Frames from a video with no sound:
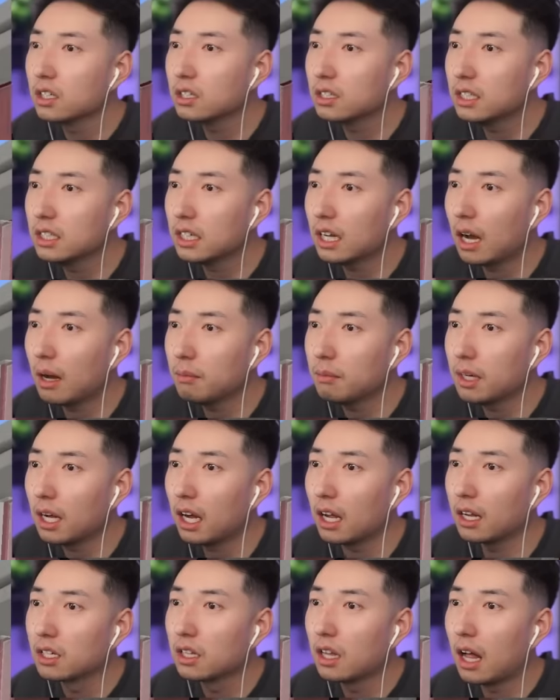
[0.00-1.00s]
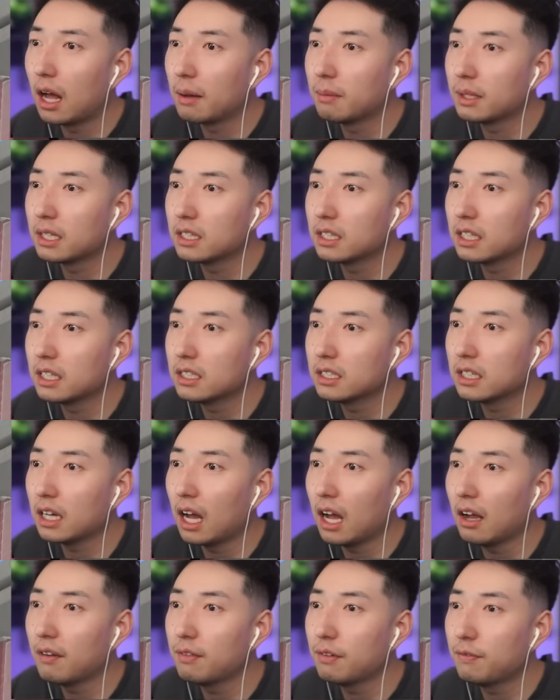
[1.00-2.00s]
Good thing I'm not climbing this.
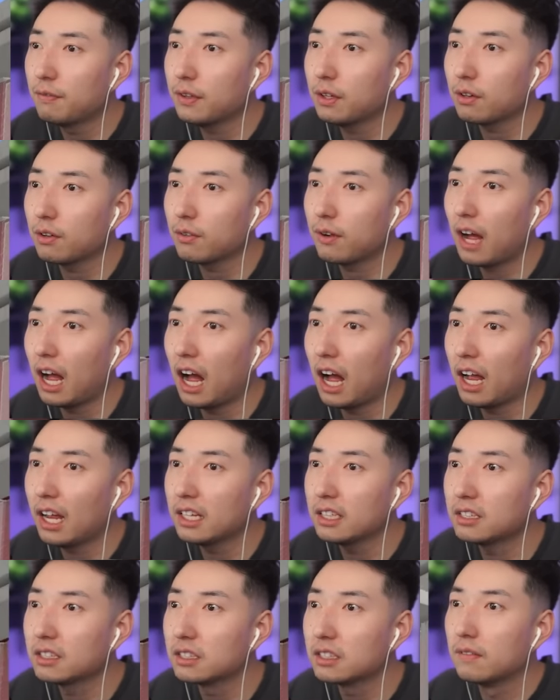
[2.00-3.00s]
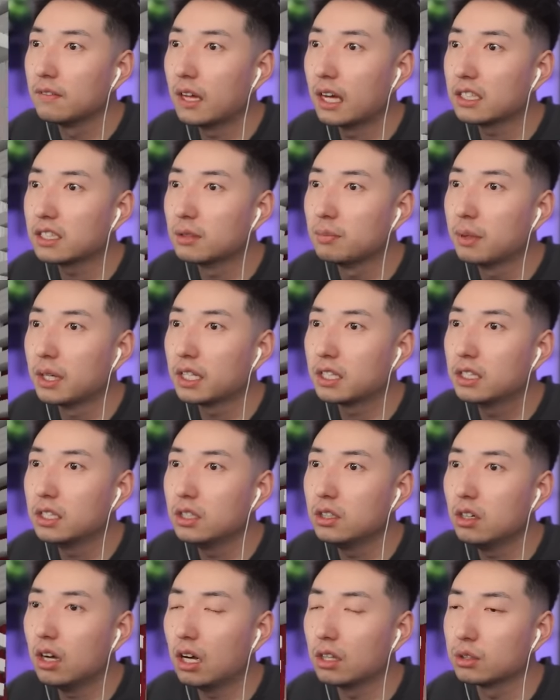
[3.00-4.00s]
I have a fear of heights. If that's a big
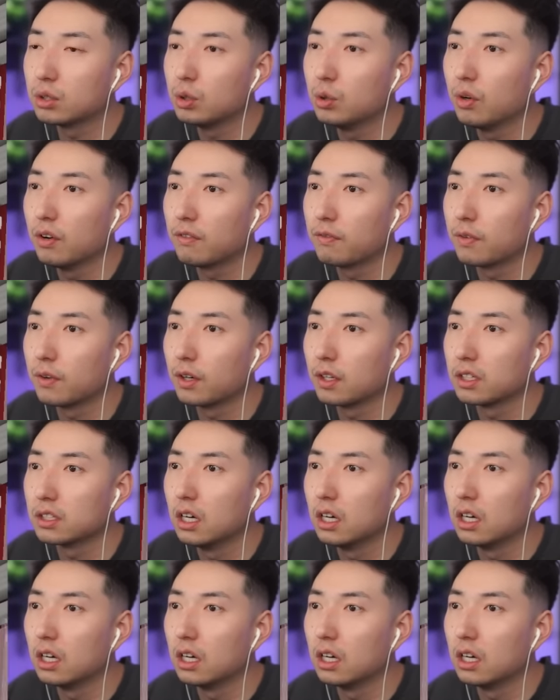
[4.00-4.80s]
deal, I'll do it first.